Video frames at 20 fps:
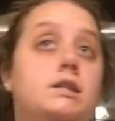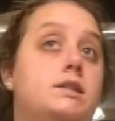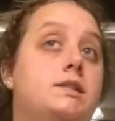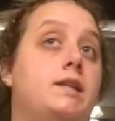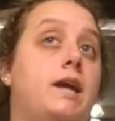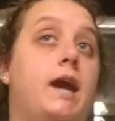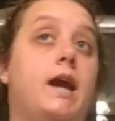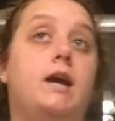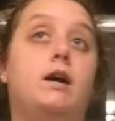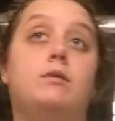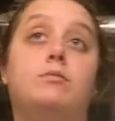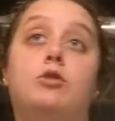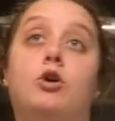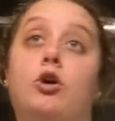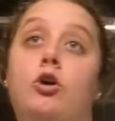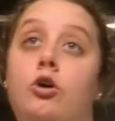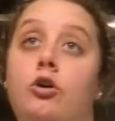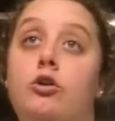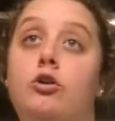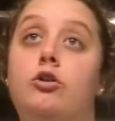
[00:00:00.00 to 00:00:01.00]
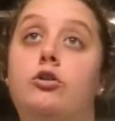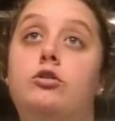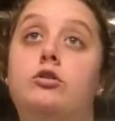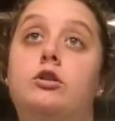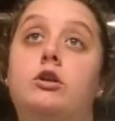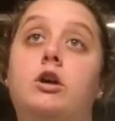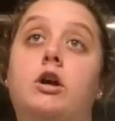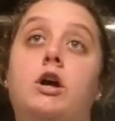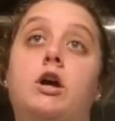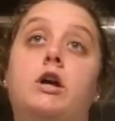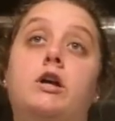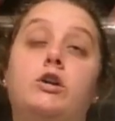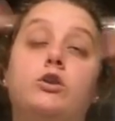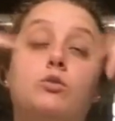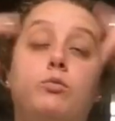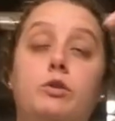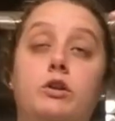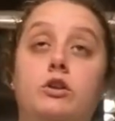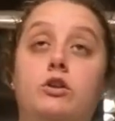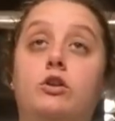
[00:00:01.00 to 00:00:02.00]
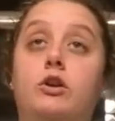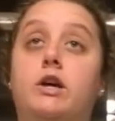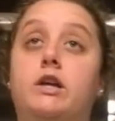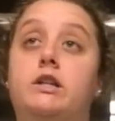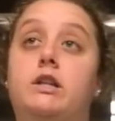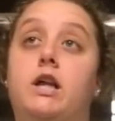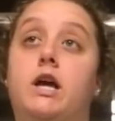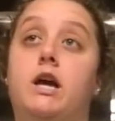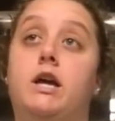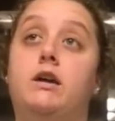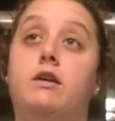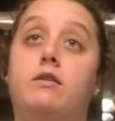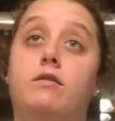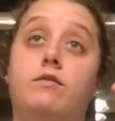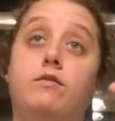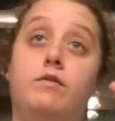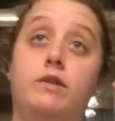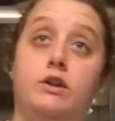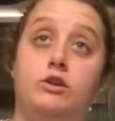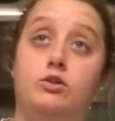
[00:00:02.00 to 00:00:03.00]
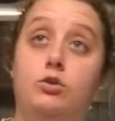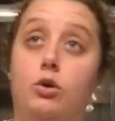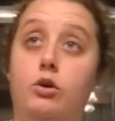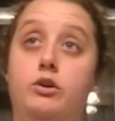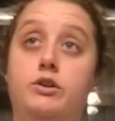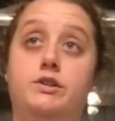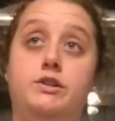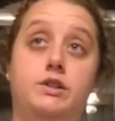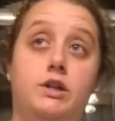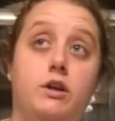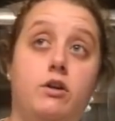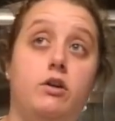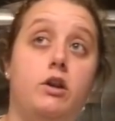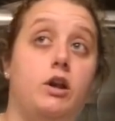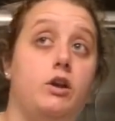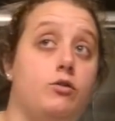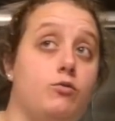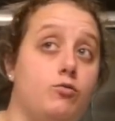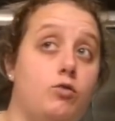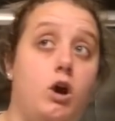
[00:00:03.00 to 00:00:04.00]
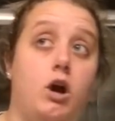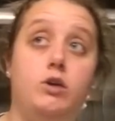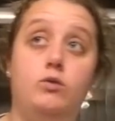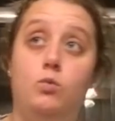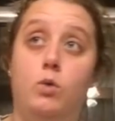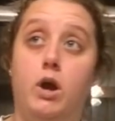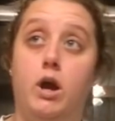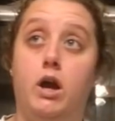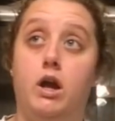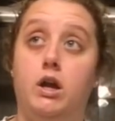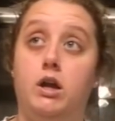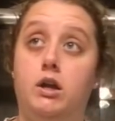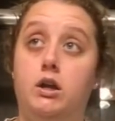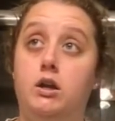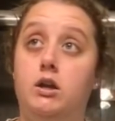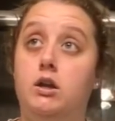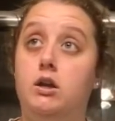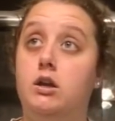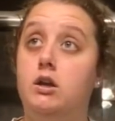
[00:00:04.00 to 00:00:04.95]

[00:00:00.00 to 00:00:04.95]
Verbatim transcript: Damn, girl, you be looking like Victoria's Secret on a runway.